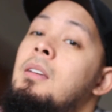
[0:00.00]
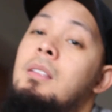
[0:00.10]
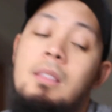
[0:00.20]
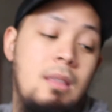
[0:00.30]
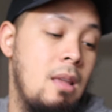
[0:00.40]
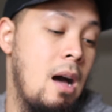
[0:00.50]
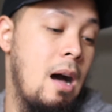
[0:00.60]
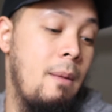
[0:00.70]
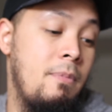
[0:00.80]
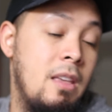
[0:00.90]

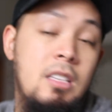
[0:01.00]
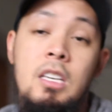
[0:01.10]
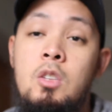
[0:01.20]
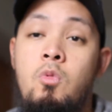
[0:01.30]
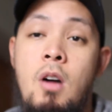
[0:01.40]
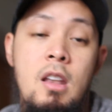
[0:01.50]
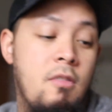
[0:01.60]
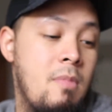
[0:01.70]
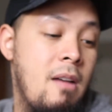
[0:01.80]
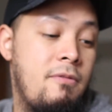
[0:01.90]
This is one
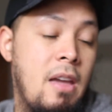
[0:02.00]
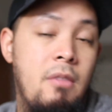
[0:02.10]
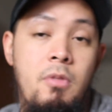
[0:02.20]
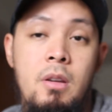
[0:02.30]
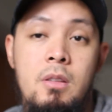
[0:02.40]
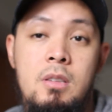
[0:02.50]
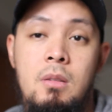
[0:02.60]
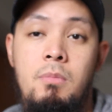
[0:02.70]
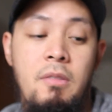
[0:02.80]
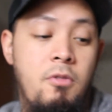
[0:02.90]
of my favorites
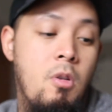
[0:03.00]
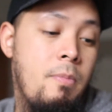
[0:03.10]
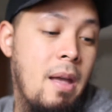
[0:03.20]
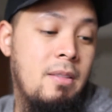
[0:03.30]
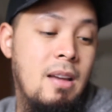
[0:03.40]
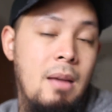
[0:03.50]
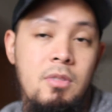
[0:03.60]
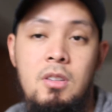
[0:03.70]
before bedtime.